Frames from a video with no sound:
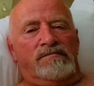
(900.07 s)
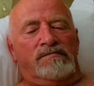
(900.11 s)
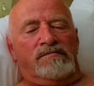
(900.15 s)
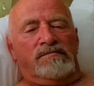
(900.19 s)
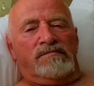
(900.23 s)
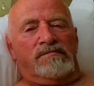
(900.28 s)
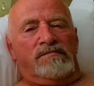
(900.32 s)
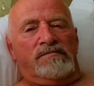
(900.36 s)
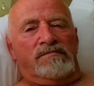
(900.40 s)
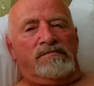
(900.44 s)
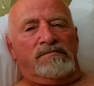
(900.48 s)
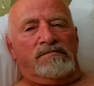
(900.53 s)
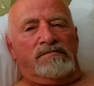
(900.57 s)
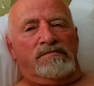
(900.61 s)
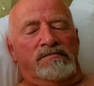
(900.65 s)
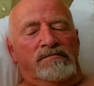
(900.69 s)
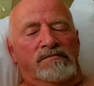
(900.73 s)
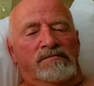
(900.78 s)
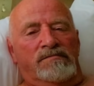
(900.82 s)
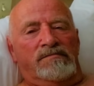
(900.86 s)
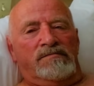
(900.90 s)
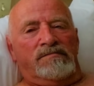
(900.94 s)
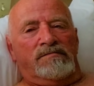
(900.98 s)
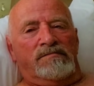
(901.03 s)

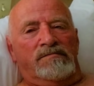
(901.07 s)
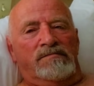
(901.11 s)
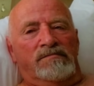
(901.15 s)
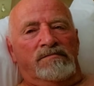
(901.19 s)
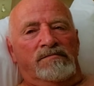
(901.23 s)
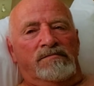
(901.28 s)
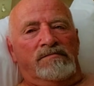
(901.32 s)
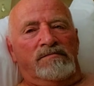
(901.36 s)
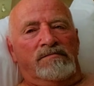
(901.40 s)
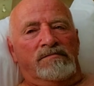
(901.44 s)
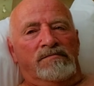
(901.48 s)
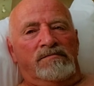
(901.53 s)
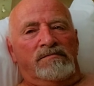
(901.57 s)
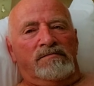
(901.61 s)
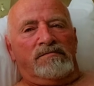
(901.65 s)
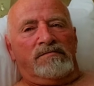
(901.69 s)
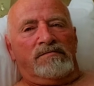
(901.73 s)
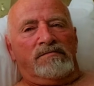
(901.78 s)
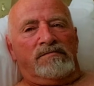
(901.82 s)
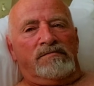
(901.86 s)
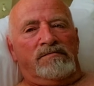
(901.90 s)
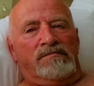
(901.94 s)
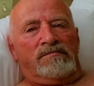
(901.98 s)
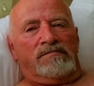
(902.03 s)

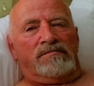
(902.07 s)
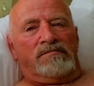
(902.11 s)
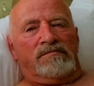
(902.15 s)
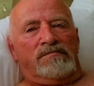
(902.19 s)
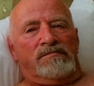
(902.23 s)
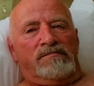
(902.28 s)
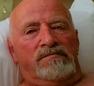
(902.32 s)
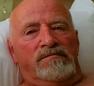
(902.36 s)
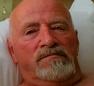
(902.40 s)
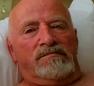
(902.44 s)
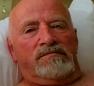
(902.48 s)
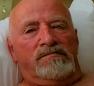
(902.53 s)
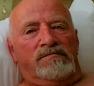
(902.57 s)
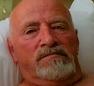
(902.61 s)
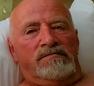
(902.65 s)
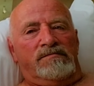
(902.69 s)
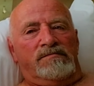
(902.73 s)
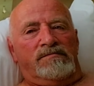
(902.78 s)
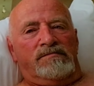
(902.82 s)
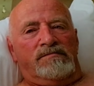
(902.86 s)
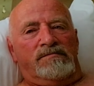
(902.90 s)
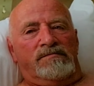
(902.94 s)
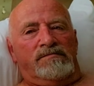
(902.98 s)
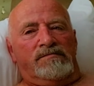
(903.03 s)

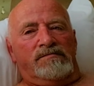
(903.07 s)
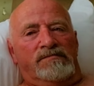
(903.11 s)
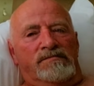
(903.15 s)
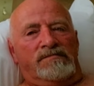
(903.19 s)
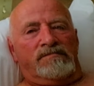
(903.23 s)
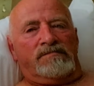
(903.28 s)
[no speech]